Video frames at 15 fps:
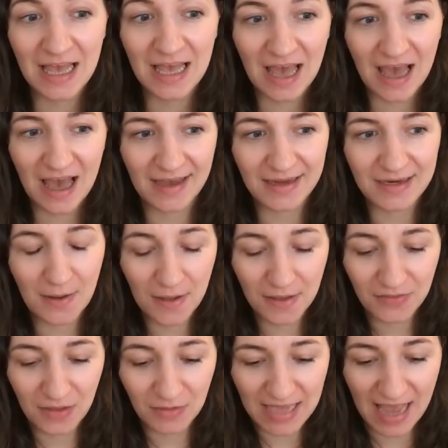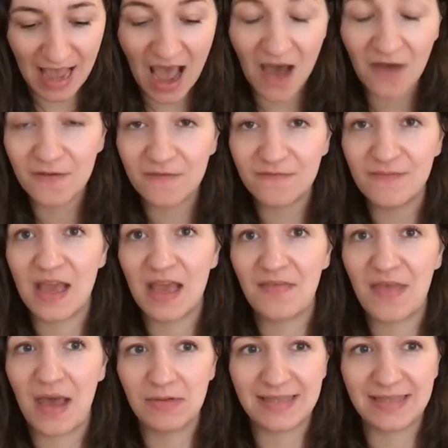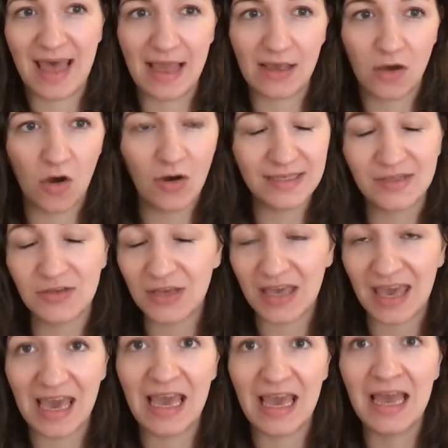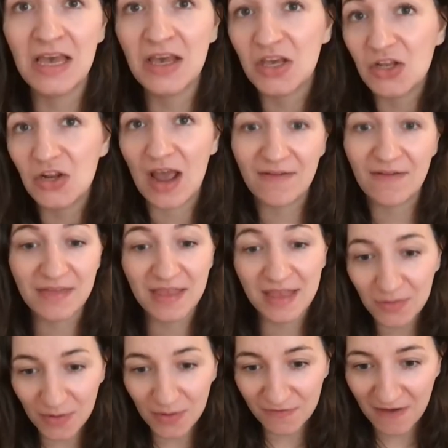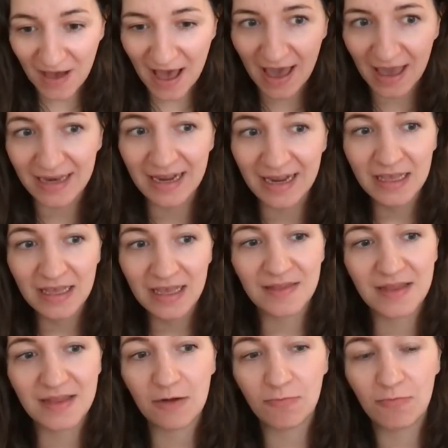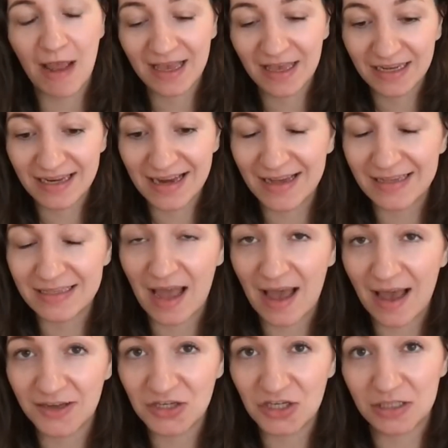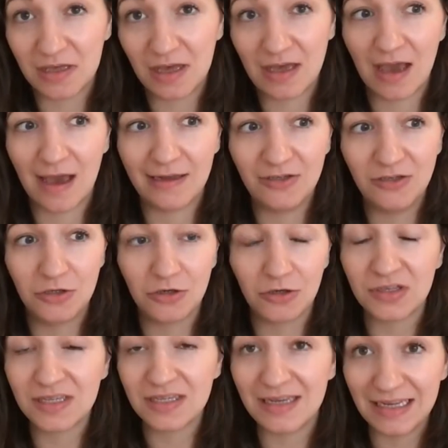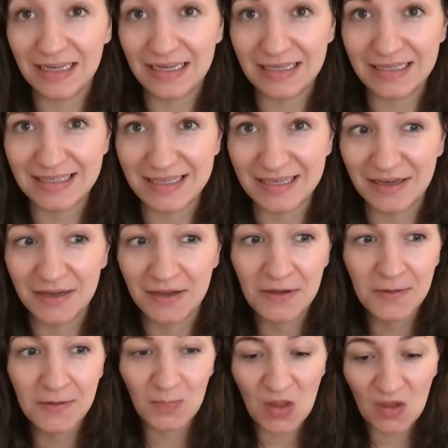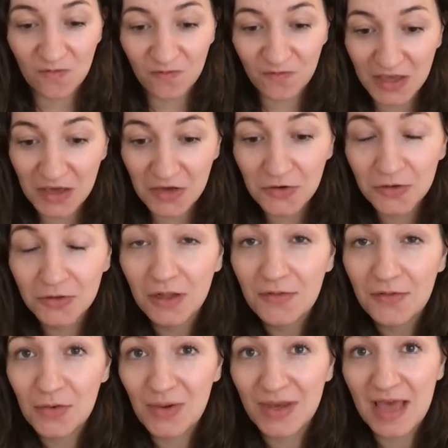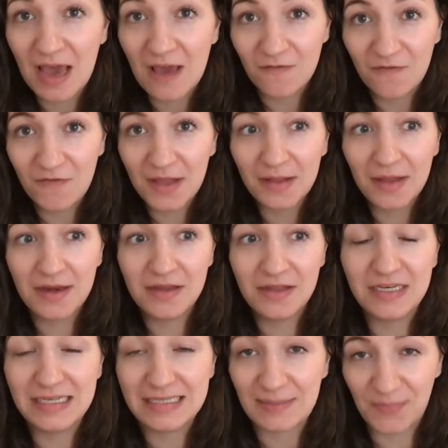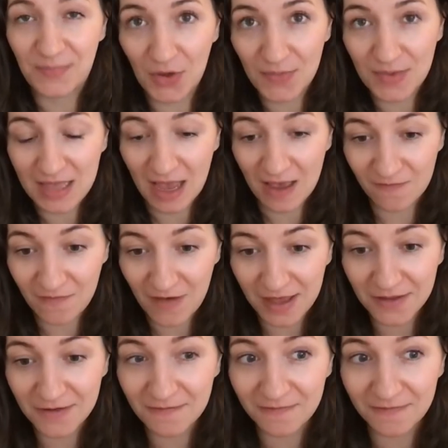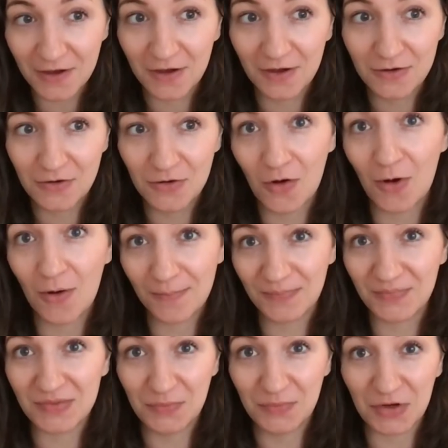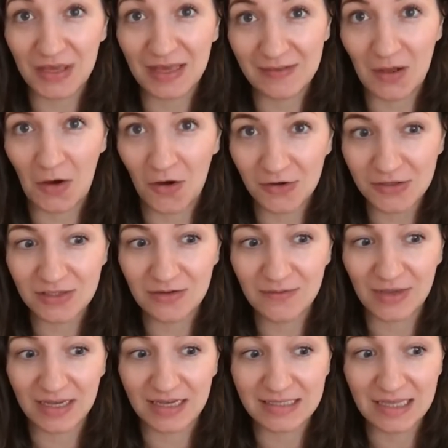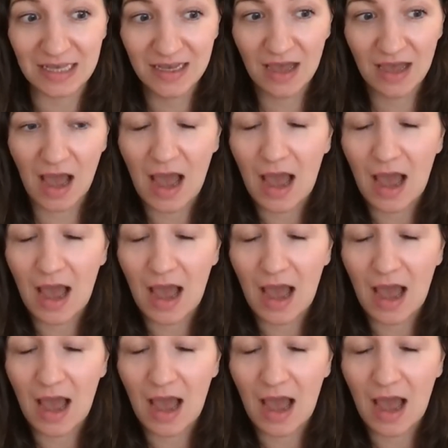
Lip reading: And there was half of me that was like, oh, it's okay, everything will be fine. And then I recognized that actually I just needed to feel the way that I felt and the disappointment that I felt for not booking the hot tub because I